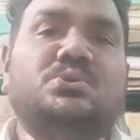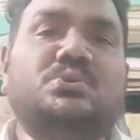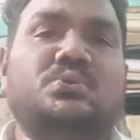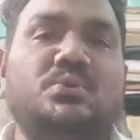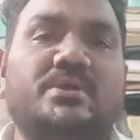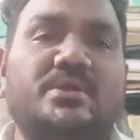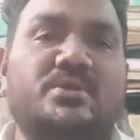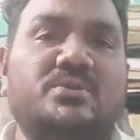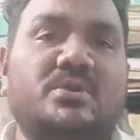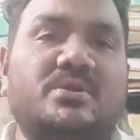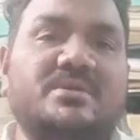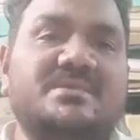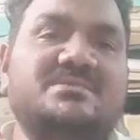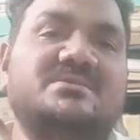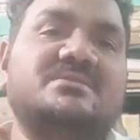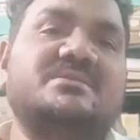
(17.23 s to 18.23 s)
two carotid
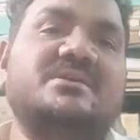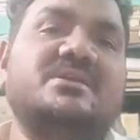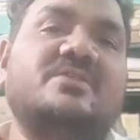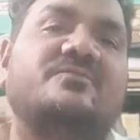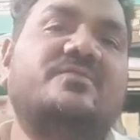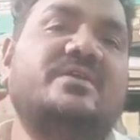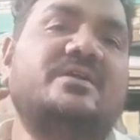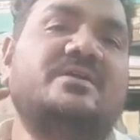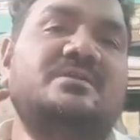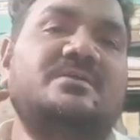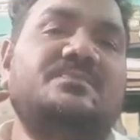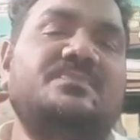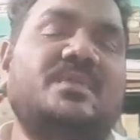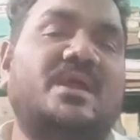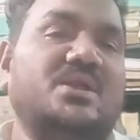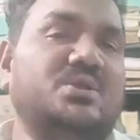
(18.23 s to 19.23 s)
arteries are there on front
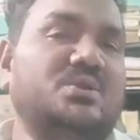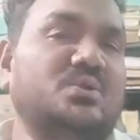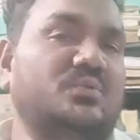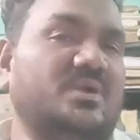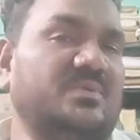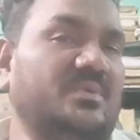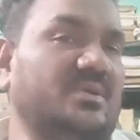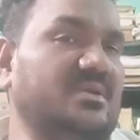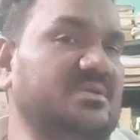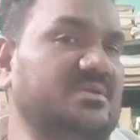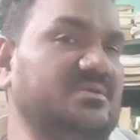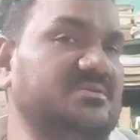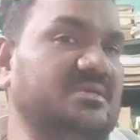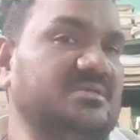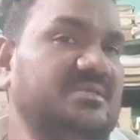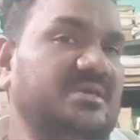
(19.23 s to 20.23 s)
and two vertebral
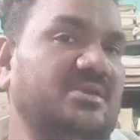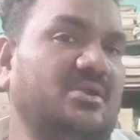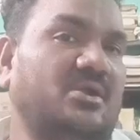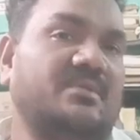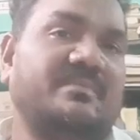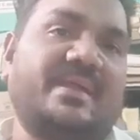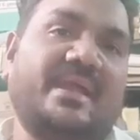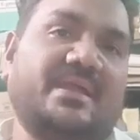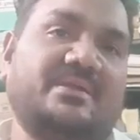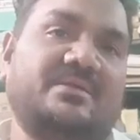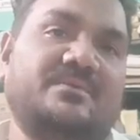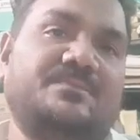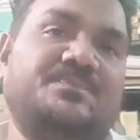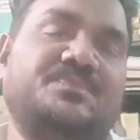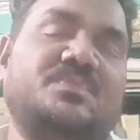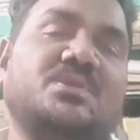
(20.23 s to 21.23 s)
arteries are there on back.
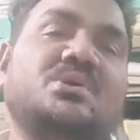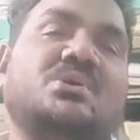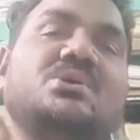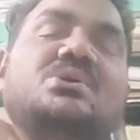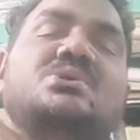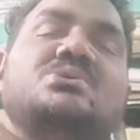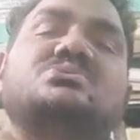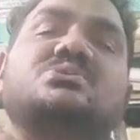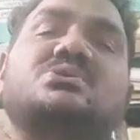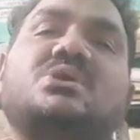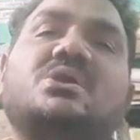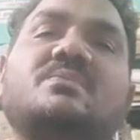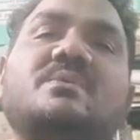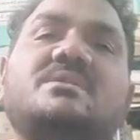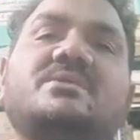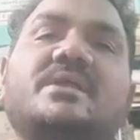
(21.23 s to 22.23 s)
So
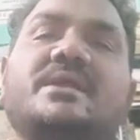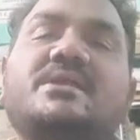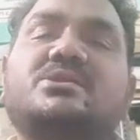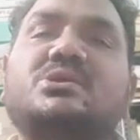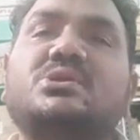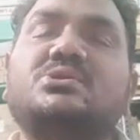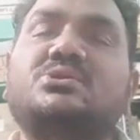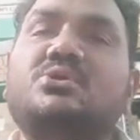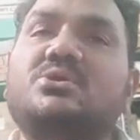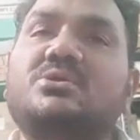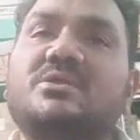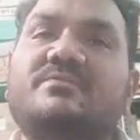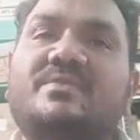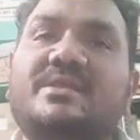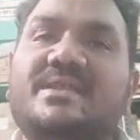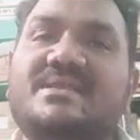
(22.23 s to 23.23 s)
normally the right carotid
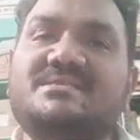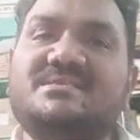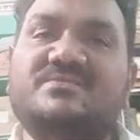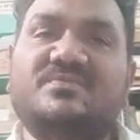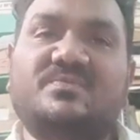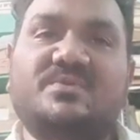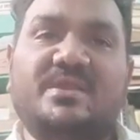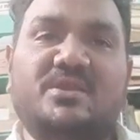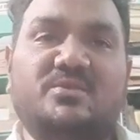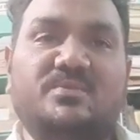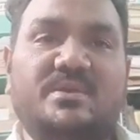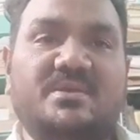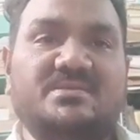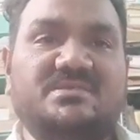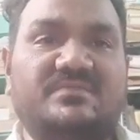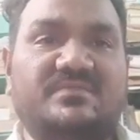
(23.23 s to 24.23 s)
artery will arising from the right
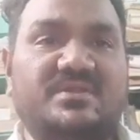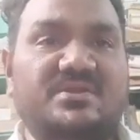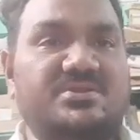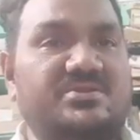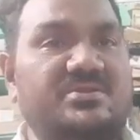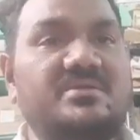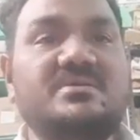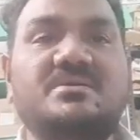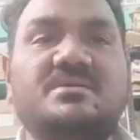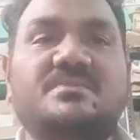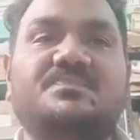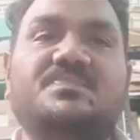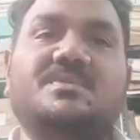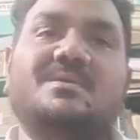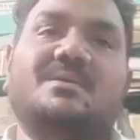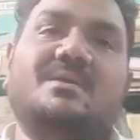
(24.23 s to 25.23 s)
brachiocephalic trunk,
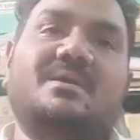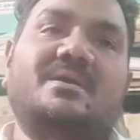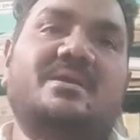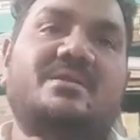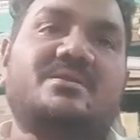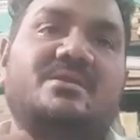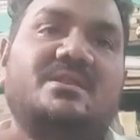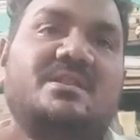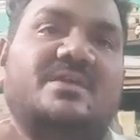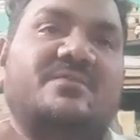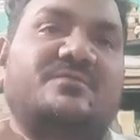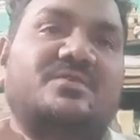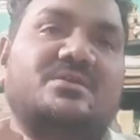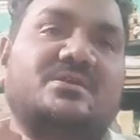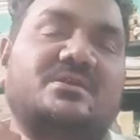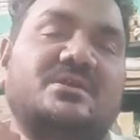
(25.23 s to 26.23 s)
and the
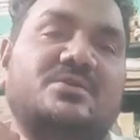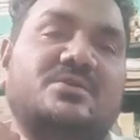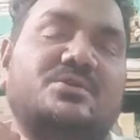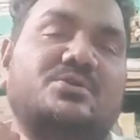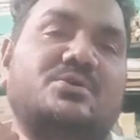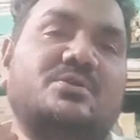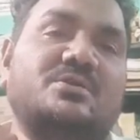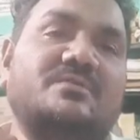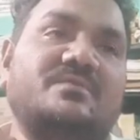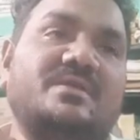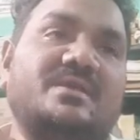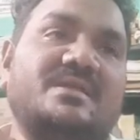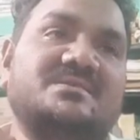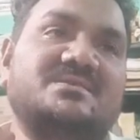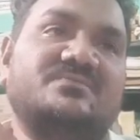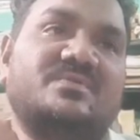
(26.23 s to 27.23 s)
left carotid artery will
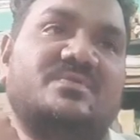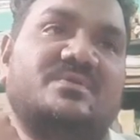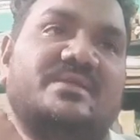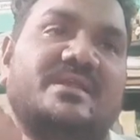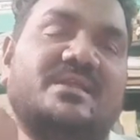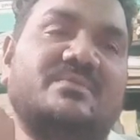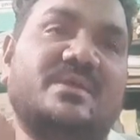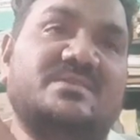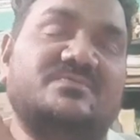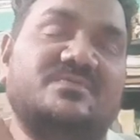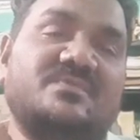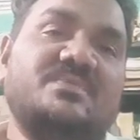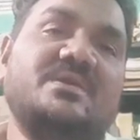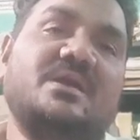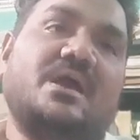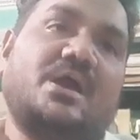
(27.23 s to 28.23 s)
arising from the direct branch
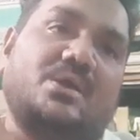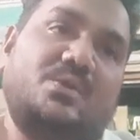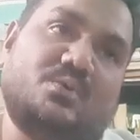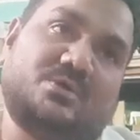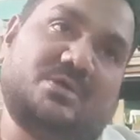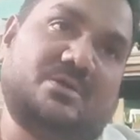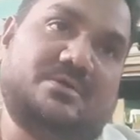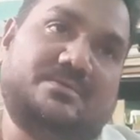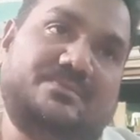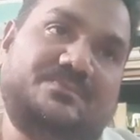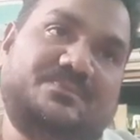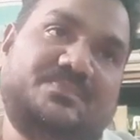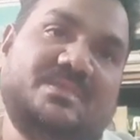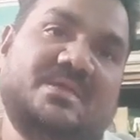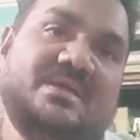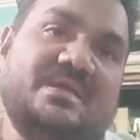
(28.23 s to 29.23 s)
from the aorta.
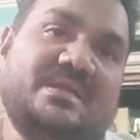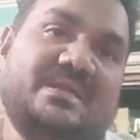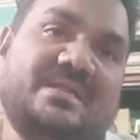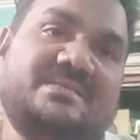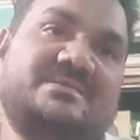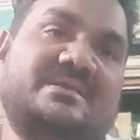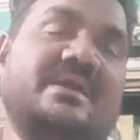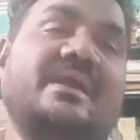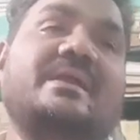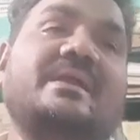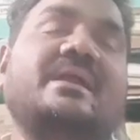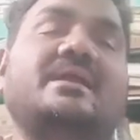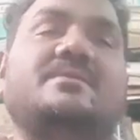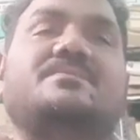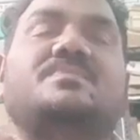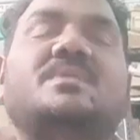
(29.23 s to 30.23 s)
Next,
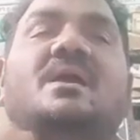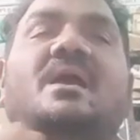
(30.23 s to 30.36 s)
again